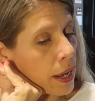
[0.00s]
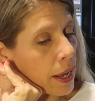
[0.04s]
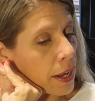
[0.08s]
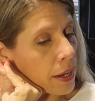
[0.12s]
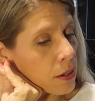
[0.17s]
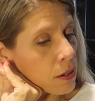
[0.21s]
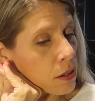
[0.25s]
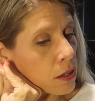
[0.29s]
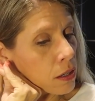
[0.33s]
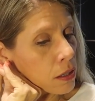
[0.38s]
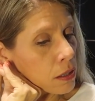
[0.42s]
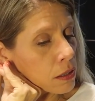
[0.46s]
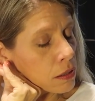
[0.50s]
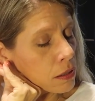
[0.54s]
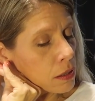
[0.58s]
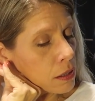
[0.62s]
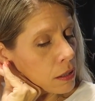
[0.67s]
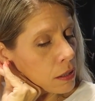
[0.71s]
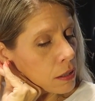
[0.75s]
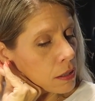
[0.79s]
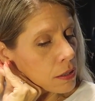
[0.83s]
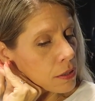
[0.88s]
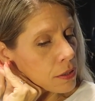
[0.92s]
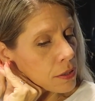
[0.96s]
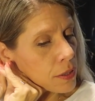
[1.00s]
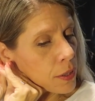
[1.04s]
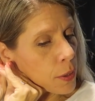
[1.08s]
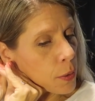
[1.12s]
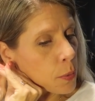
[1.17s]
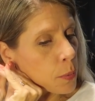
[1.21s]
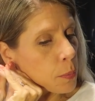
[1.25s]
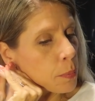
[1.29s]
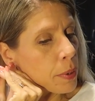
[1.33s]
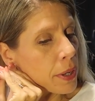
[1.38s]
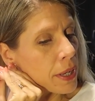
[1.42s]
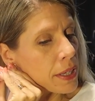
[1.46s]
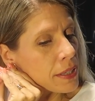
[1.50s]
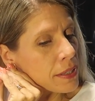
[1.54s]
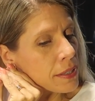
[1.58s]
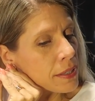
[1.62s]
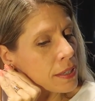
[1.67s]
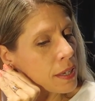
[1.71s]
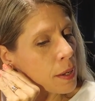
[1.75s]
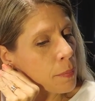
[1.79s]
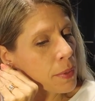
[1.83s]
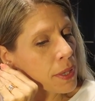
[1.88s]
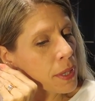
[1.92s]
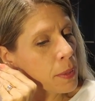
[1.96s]
at all. So, but
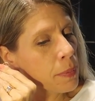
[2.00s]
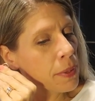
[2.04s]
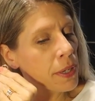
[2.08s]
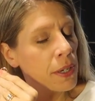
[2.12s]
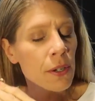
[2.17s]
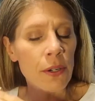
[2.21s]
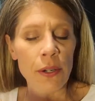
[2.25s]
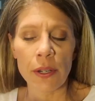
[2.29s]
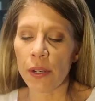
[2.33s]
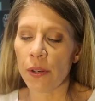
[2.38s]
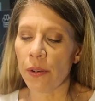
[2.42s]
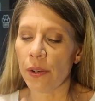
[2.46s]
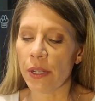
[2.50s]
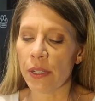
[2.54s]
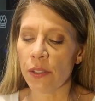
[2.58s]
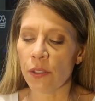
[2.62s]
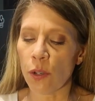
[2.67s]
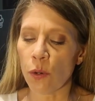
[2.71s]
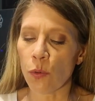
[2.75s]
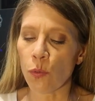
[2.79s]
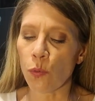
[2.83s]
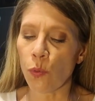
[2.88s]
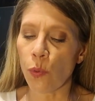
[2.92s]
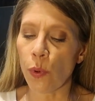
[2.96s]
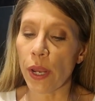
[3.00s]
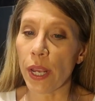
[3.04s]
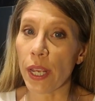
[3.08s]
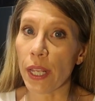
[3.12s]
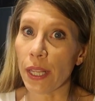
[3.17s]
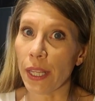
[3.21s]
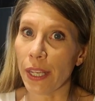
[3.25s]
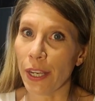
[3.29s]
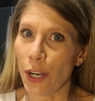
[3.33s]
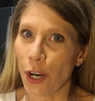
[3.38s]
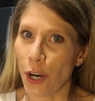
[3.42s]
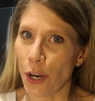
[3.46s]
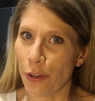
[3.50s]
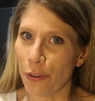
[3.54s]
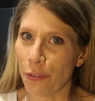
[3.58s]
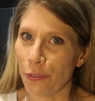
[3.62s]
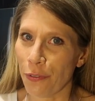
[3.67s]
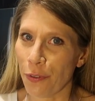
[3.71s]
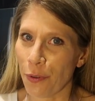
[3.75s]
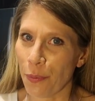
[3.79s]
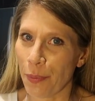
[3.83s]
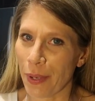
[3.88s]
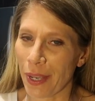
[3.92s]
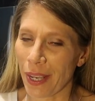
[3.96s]
some of the bigger earrings are really hard
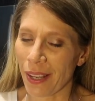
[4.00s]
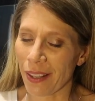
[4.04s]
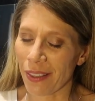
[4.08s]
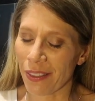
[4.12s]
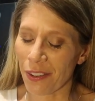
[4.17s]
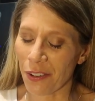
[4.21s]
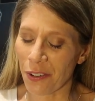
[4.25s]
for me.